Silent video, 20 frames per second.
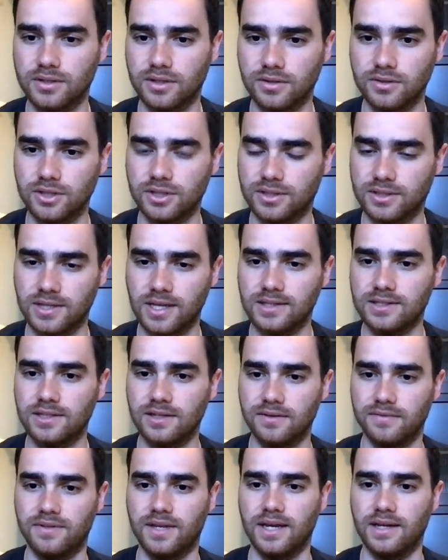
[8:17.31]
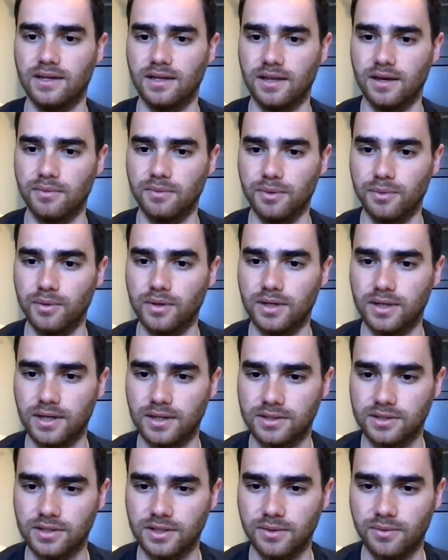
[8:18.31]
So just sensitive data that we wouldn't
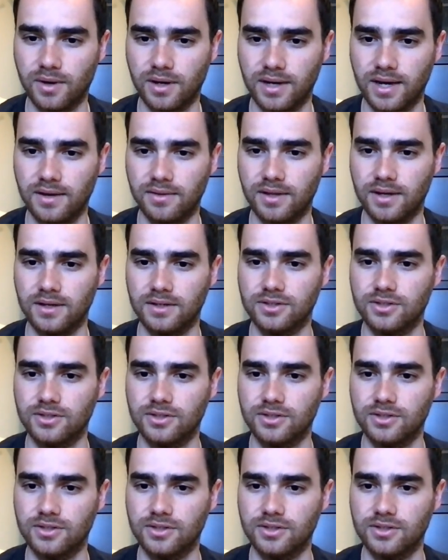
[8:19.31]
necessarily want out there.